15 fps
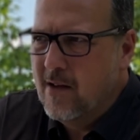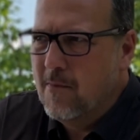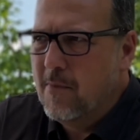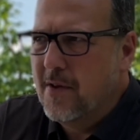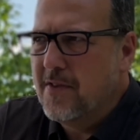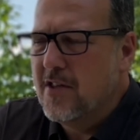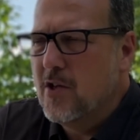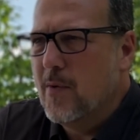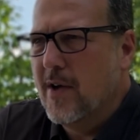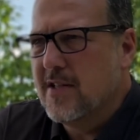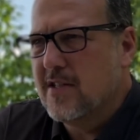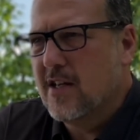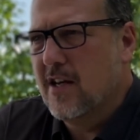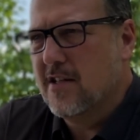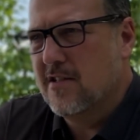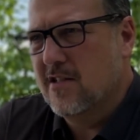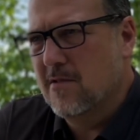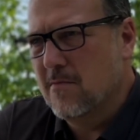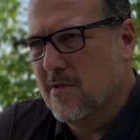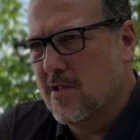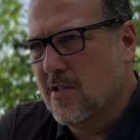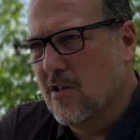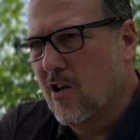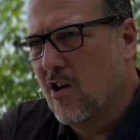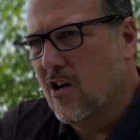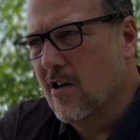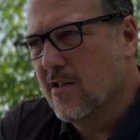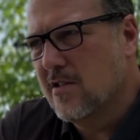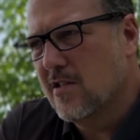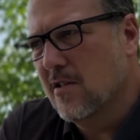But the U.S. Customs
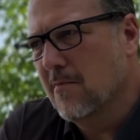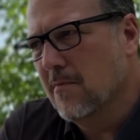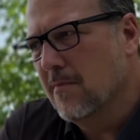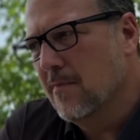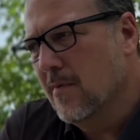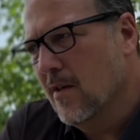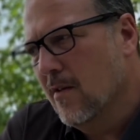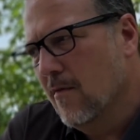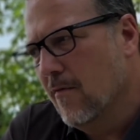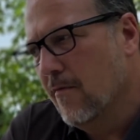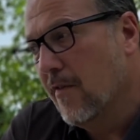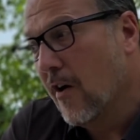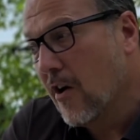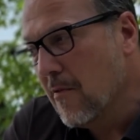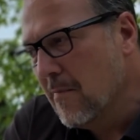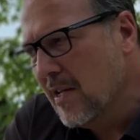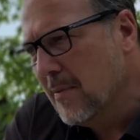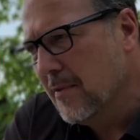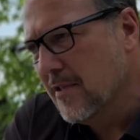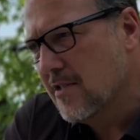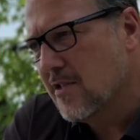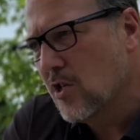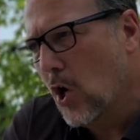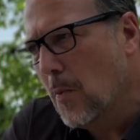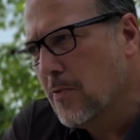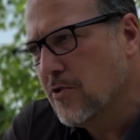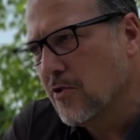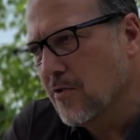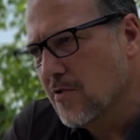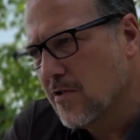saw some very minimalist
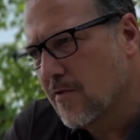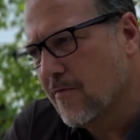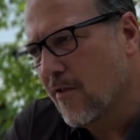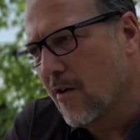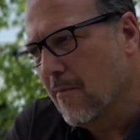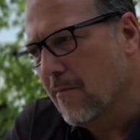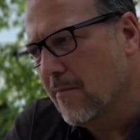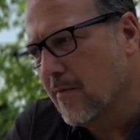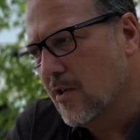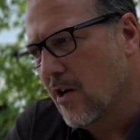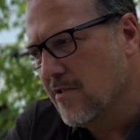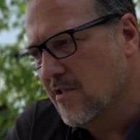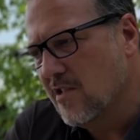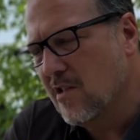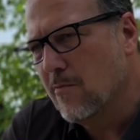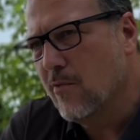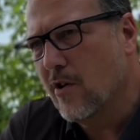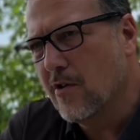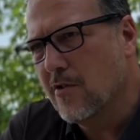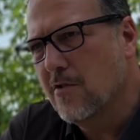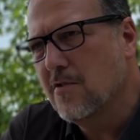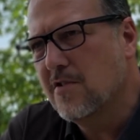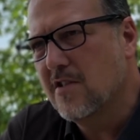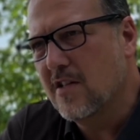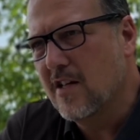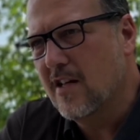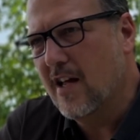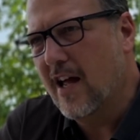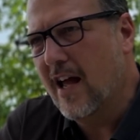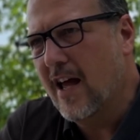sculptures from Constantine
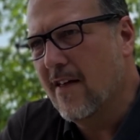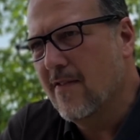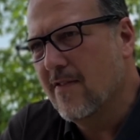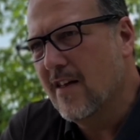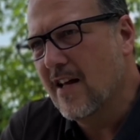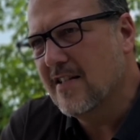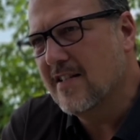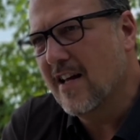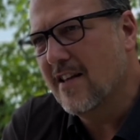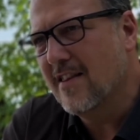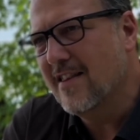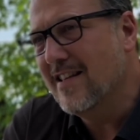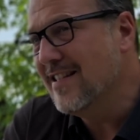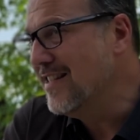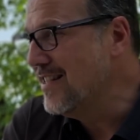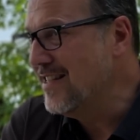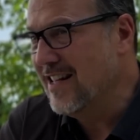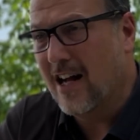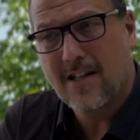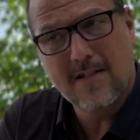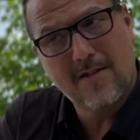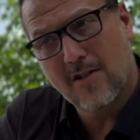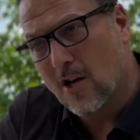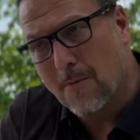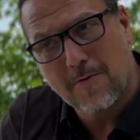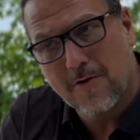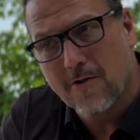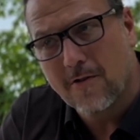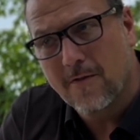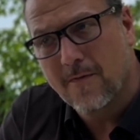Brancusi, and they said, this is not
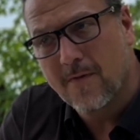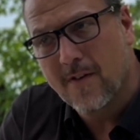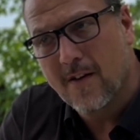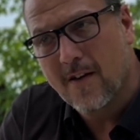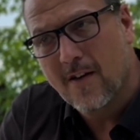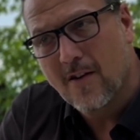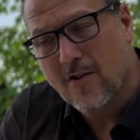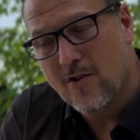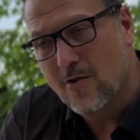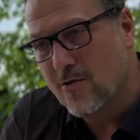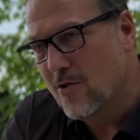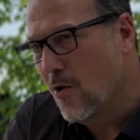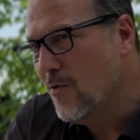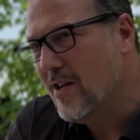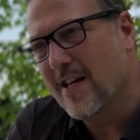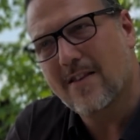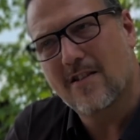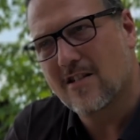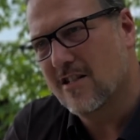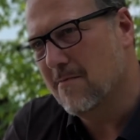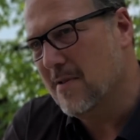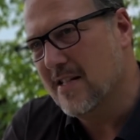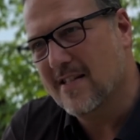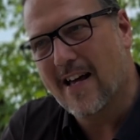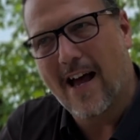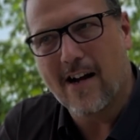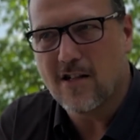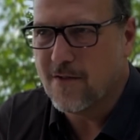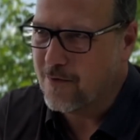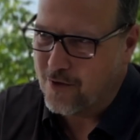sculpture. You don't get this to be
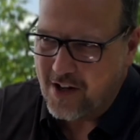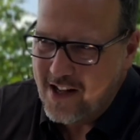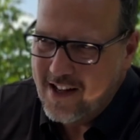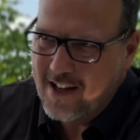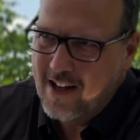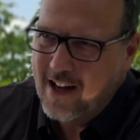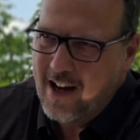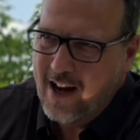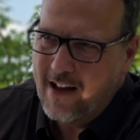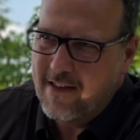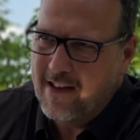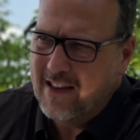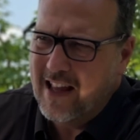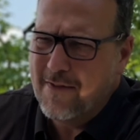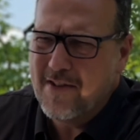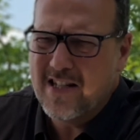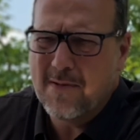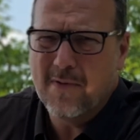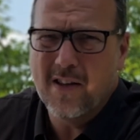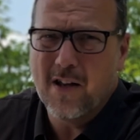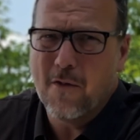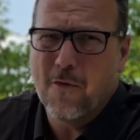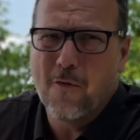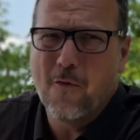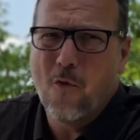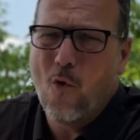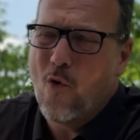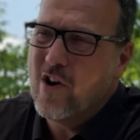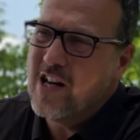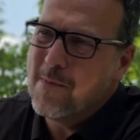tax-free. And they levied something like a
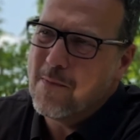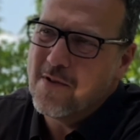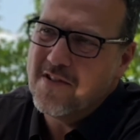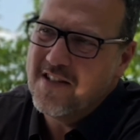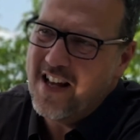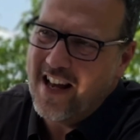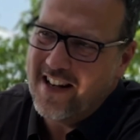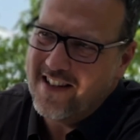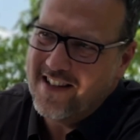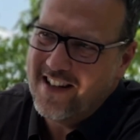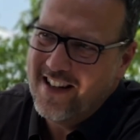40%